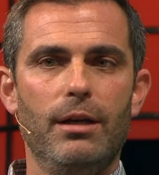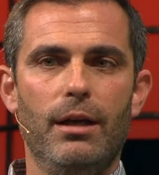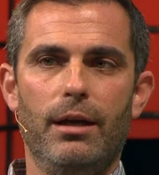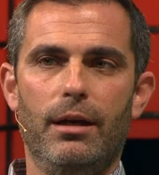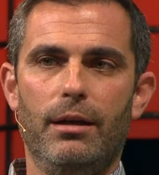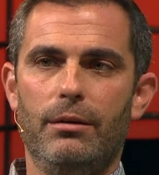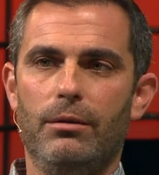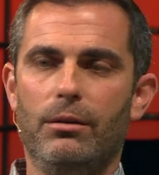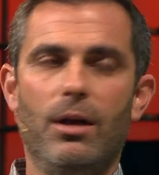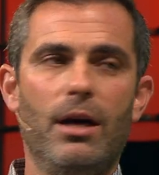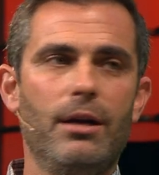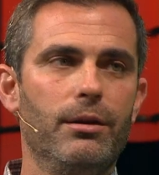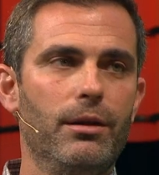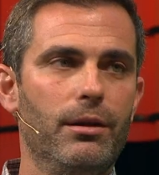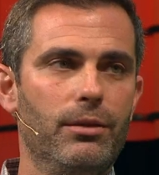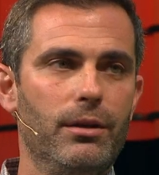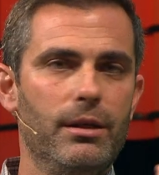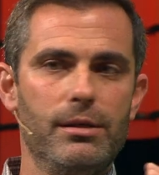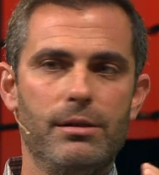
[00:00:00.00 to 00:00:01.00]
and a lot of
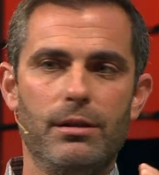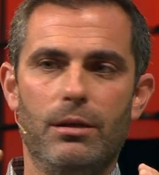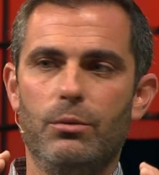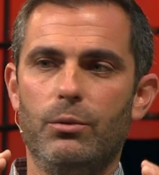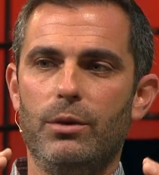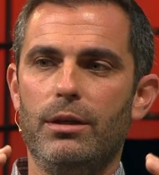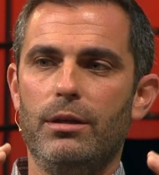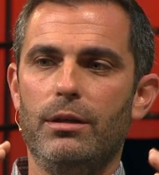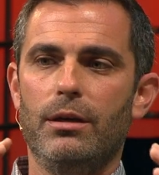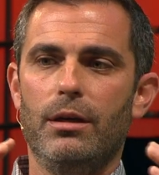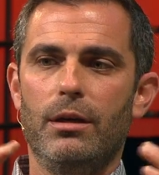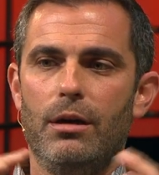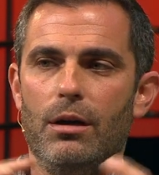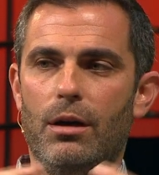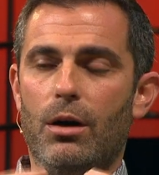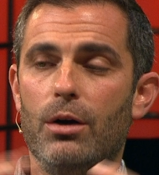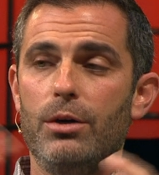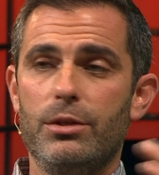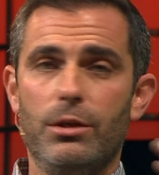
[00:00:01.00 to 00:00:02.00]
the things that we
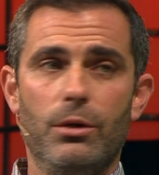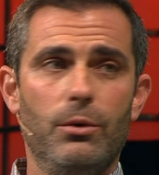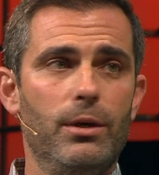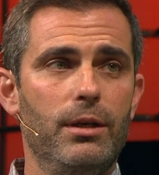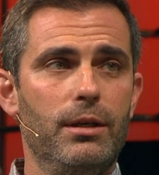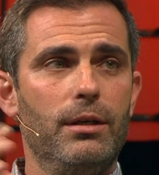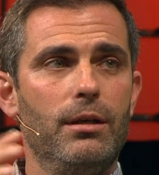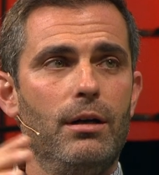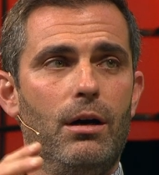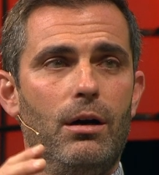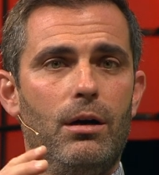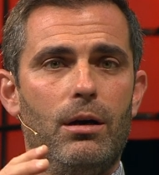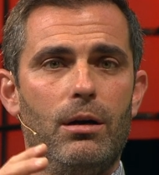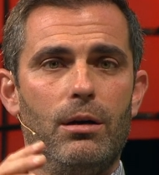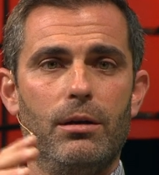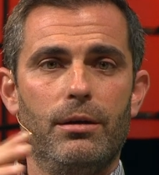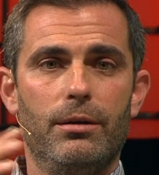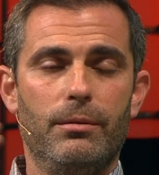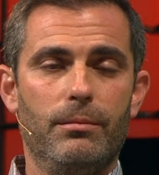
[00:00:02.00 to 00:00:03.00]
are doing
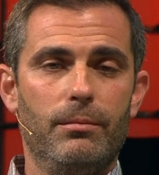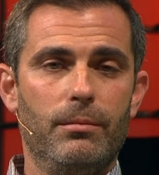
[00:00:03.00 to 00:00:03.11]
are